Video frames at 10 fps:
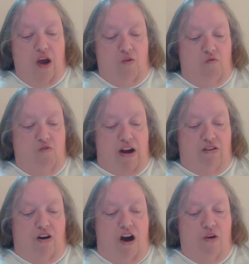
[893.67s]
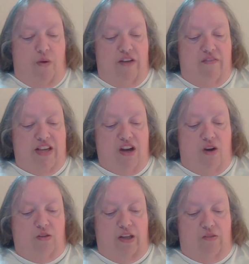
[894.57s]
run along one of his
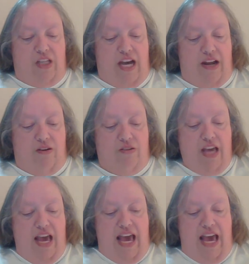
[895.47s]
own little tunnels,